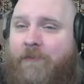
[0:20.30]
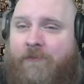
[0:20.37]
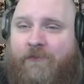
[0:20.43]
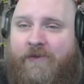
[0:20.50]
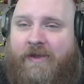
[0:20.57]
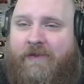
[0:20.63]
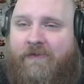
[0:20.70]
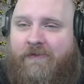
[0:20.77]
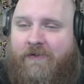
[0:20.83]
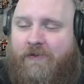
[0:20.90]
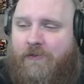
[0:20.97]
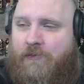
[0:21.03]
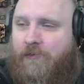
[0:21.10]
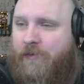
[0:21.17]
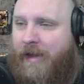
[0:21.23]
we
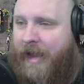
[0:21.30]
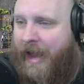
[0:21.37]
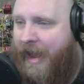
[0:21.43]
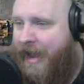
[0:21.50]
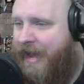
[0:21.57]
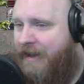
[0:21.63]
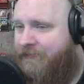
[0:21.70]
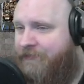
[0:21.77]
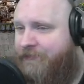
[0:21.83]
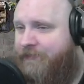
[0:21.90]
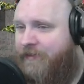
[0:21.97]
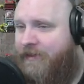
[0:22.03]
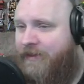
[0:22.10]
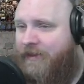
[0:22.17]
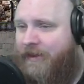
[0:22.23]
do have
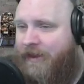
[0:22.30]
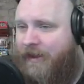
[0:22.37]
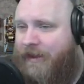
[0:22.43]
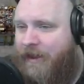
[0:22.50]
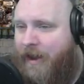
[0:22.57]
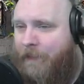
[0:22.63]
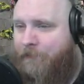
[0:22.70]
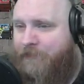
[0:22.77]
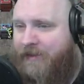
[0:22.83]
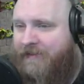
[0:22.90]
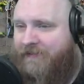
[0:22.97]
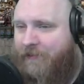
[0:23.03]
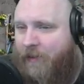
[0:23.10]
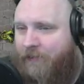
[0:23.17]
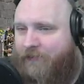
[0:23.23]
a
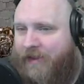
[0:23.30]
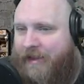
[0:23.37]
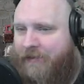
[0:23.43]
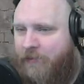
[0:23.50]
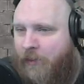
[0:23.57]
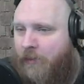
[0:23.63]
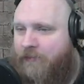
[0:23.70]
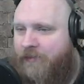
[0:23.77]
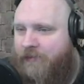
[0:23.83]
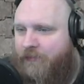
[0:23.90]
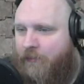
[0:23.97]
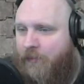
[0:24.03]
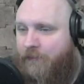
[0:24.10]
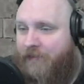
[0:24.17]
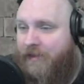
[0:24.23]
bit of a concrete
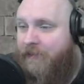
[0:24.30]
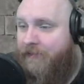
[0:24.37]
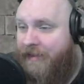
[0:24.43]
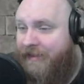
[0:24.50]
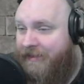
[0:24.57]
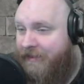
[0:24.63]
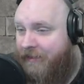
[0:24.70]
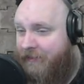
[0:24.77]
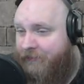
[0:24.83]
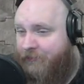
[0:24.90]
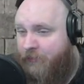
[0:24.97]
floor over here, not any kind of